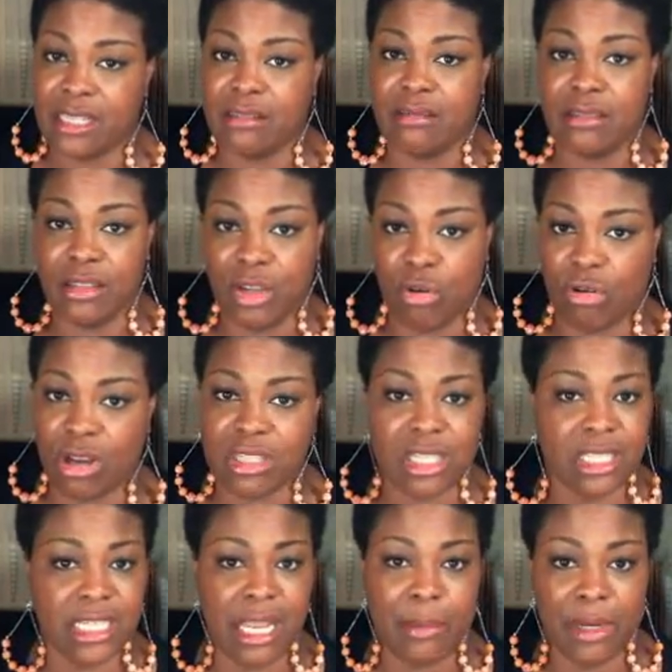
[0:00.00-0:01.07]
That
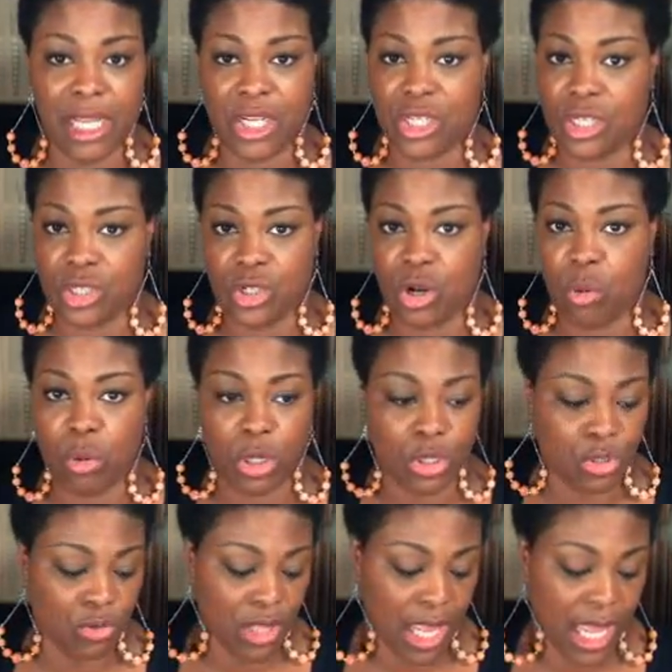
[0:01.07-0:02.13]
cross-contamination, you don't
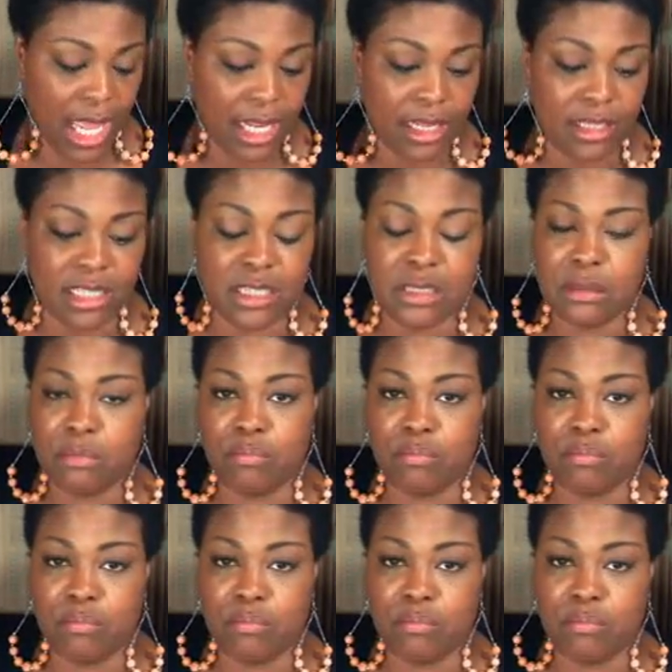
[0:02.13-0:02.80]
want to do that, and